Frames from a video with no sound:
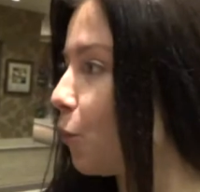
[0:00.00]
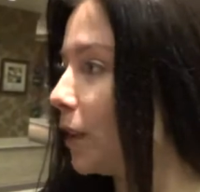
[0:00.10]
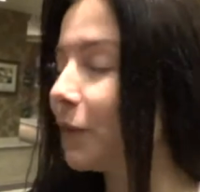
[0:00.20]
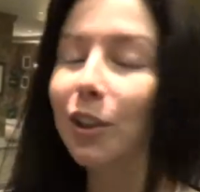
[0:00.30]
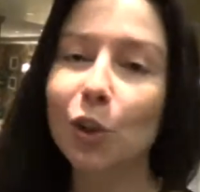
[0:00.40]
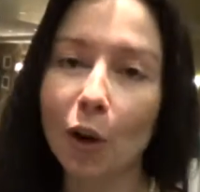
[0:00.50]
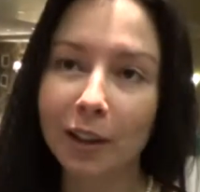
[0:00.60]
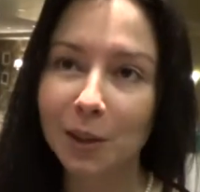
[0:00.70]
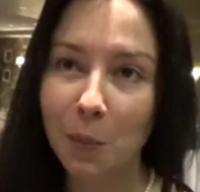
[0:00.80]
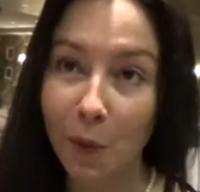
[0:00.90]
one of the
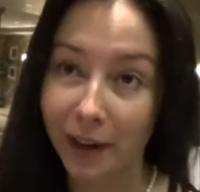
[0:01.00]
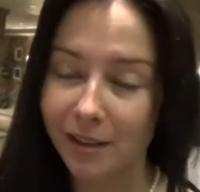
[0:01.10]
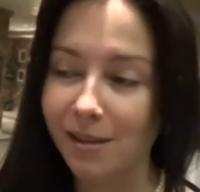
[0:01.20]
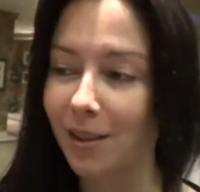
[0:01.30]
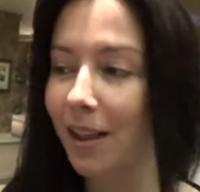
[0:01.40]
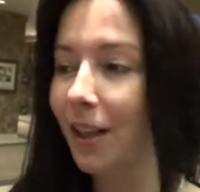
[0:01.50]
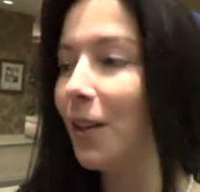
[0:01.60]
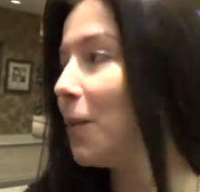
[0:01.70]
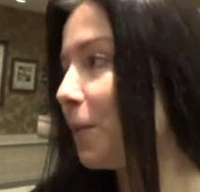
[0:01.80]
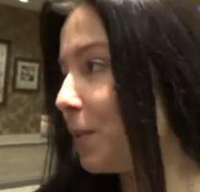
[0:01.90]
strongest points,
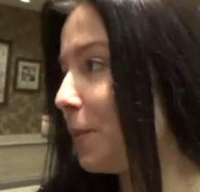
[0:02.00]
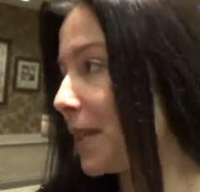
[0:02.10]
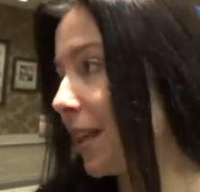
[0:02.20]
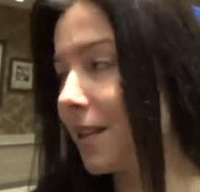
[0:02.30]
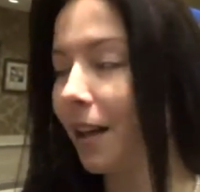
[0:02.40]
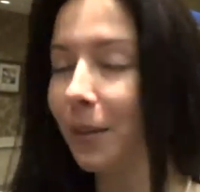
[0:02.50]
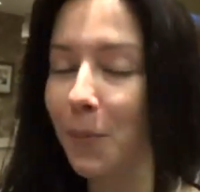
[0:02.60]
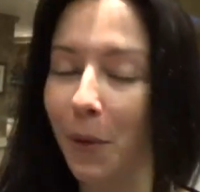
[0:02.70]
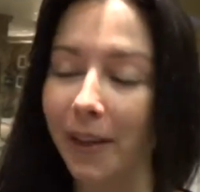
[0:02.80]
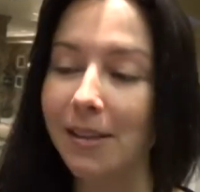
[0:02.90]
besides other
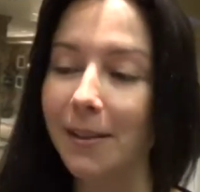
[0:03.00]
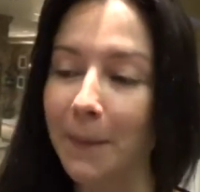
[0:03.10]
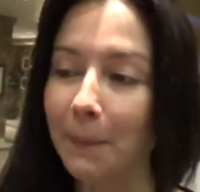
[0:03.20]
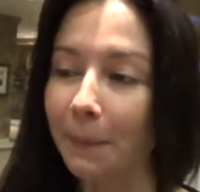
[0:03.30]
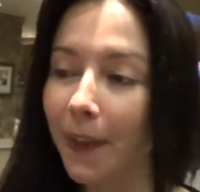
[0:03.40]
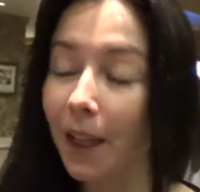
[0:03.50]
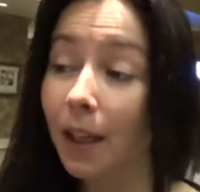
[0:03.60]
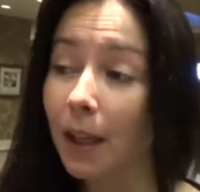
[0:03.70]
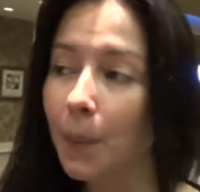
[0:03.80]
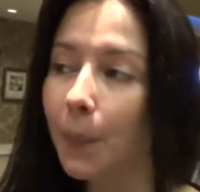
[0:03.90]
points.
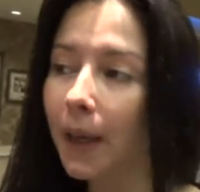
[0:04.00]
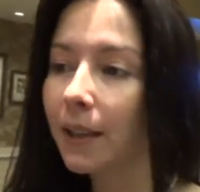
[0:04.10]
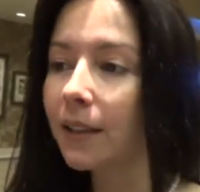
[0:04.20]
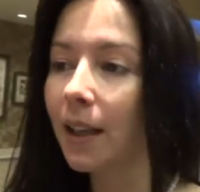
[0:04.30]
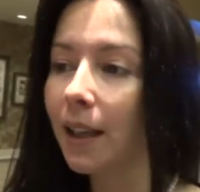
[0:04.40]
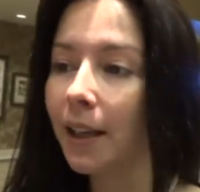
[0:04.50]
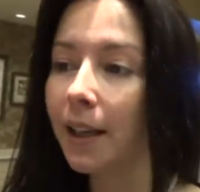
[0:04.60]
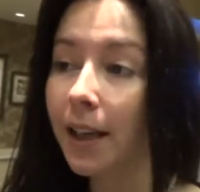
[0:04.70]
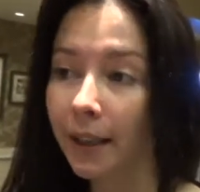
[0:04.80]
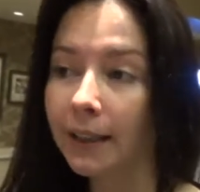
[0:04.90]
But
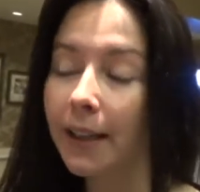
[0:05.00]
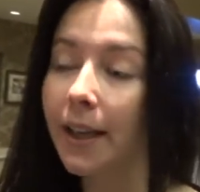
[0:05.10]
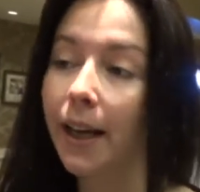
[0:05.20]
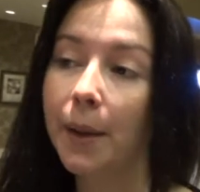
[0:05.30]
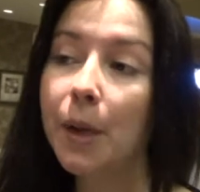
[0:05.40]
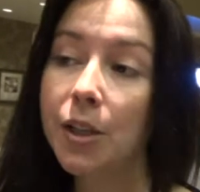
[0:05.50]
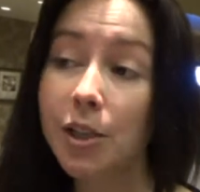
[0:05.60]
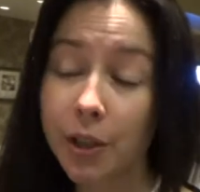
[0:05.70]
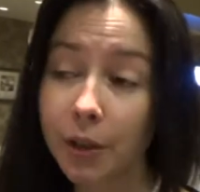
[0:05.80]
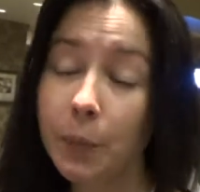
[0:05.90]
currently I am
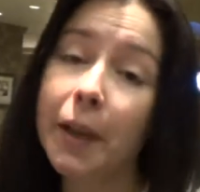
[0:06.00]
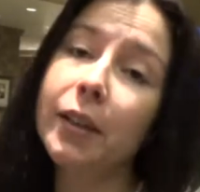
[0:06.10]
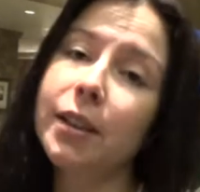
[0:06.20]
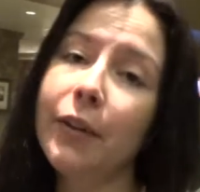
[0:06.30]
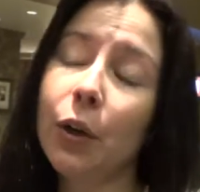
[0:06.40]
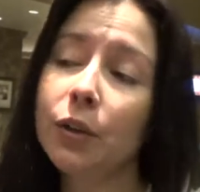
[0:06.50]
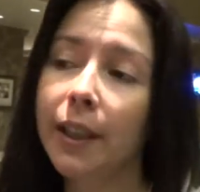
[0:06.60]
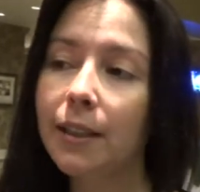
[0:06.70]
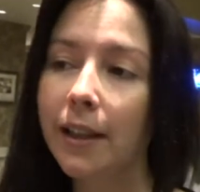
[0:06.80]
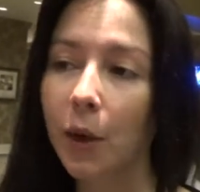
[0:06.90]
concerned, because I've heard
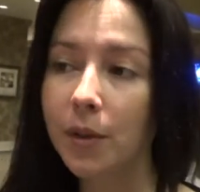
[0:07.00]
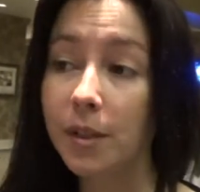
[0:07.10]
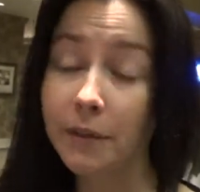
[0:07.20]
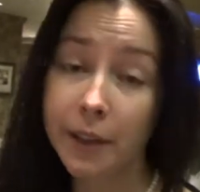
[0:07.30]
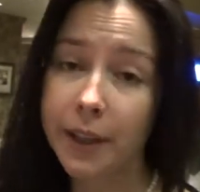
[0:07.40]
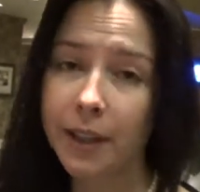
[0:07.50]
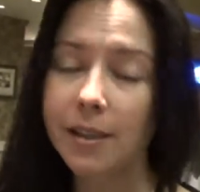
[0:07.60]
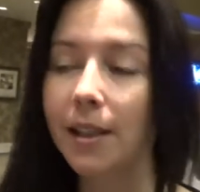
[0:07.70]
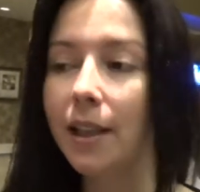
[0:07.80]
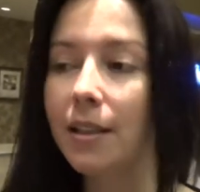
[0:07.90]
lately on TV
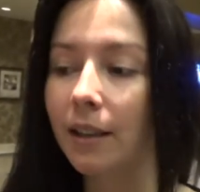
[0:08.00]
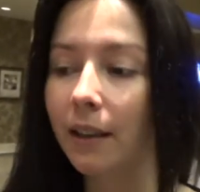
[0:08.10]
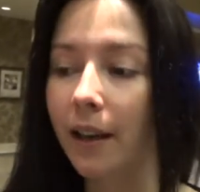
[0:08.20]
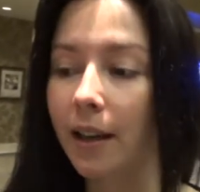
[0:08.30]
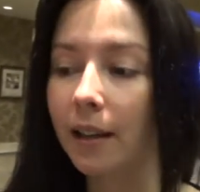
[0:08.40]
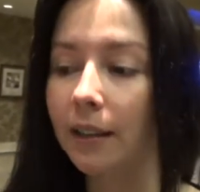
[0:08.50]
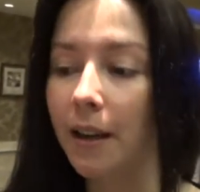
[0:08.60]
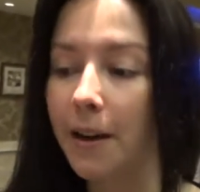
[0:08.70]
they're stating that